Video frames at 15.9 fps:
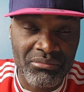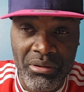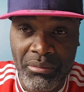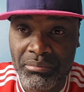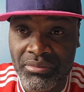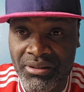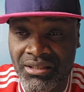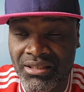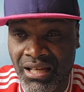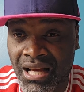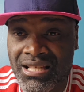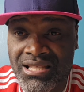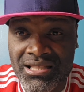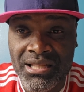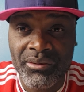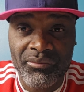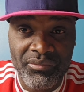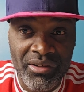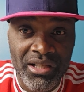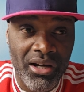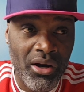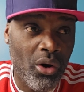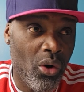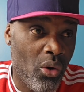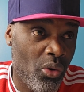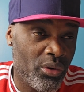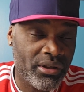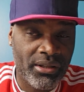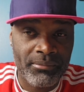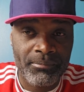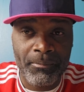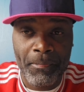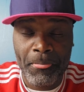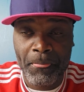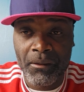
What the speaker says: The Aston Villa own him.